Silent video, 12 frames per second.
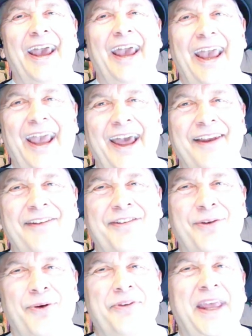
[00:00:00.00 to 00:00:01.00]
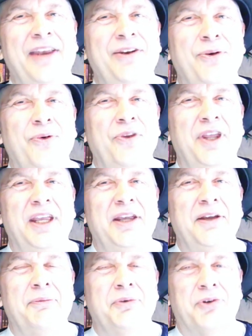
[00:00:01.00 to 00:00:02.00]
and so they do
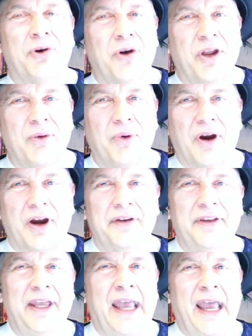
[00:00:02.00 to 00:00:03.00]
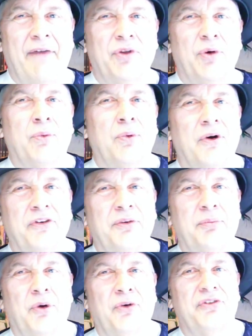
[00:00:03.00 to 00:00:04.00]
the dirty work. They have the worst,
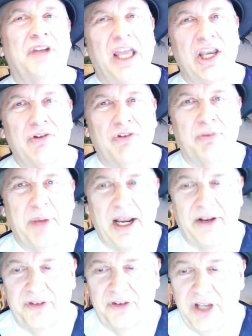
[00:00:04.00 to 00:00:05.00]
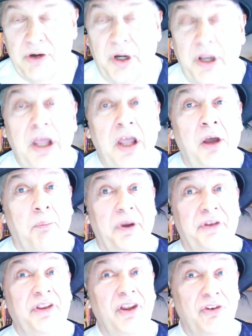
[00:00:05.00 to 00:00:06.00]
most dangerous battles, etc.
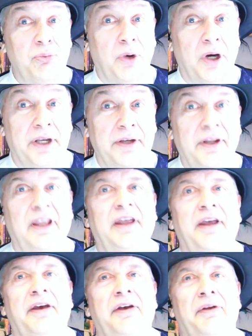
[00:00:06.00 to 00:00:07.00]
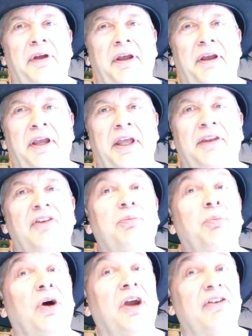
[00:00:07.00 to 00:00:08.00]
But this one in this
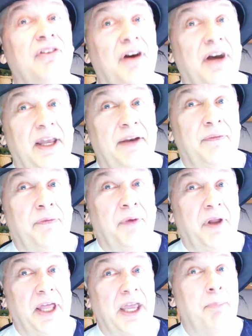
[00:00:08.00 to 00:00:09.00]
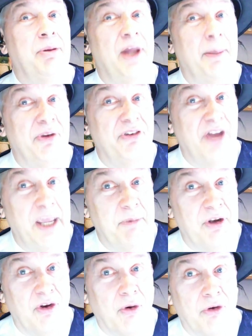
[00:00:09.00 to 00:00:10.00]
book is kind of like a plum
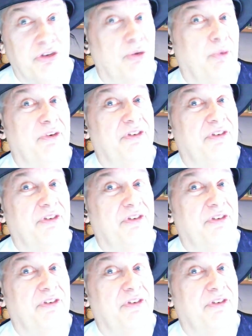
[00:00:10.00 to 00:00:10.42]
assignment, or so it